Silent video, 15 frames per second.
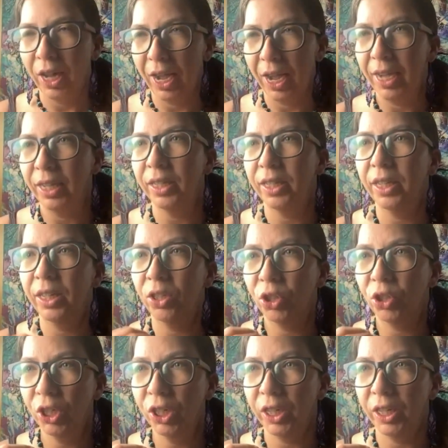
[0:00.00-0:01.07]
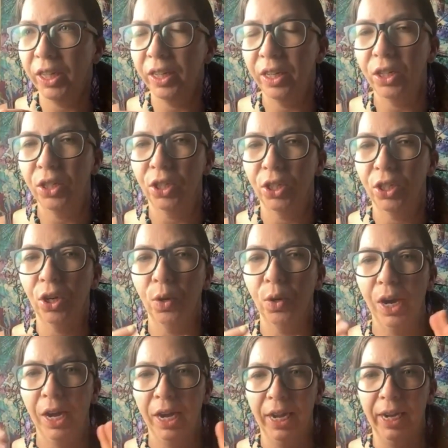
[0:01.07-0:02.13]
as it should. So
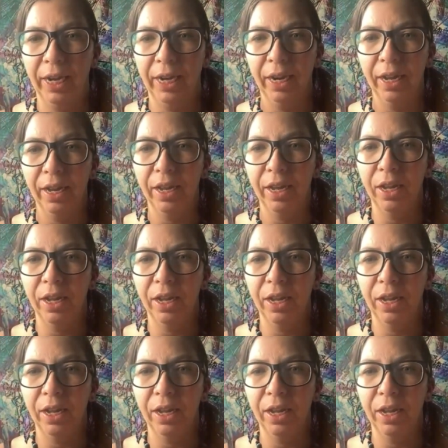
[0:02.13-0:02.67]
I